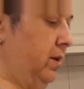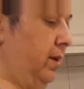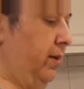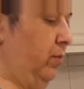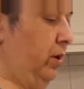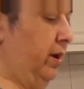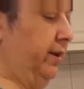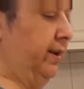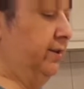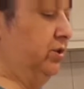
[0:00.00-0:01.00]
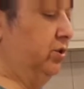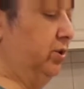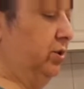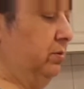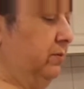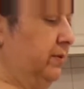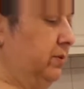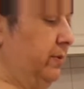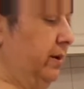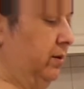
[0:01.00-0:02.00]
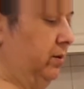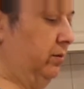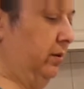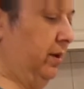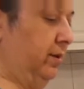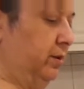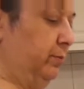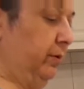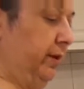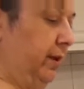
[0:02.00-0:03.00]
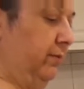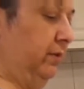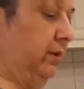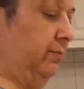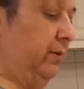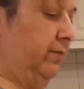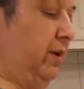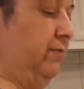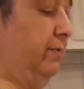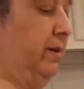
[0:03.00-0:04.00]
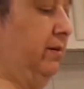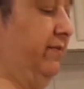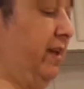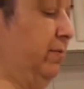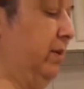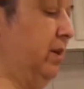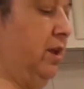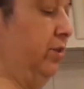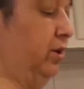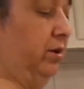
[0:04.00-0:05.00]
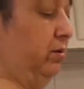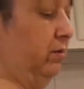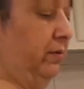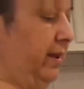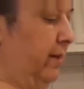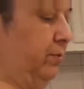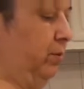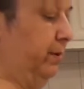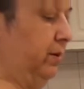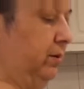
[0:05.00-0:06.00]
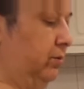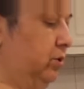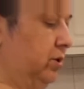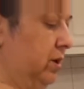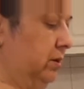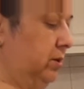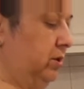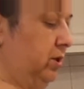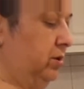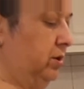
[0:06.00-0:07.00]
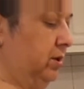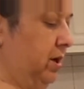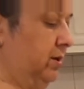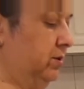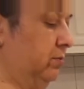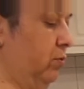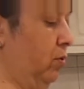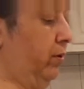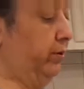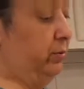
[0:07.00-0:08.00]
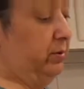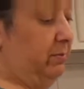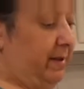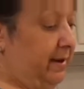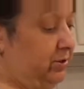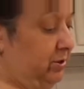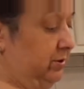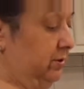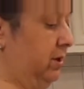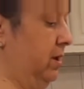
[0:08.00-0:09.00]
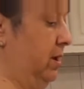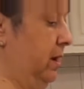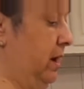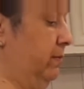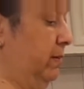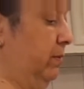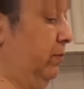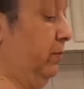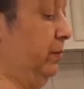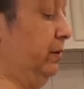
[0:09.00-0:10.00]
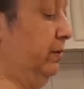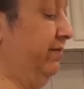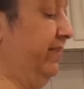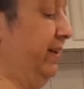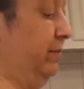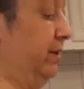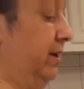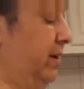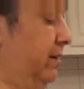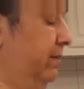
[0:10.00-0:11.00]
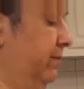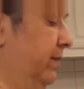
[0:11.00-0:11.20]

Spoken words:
And we're lucky because it's just the two of us, so I can do a lot of this pretty evenly, but if you have a bigger family, they're going to overlap. No big deal. Just continue to toss them or do it in batches. I remember when we were a family of,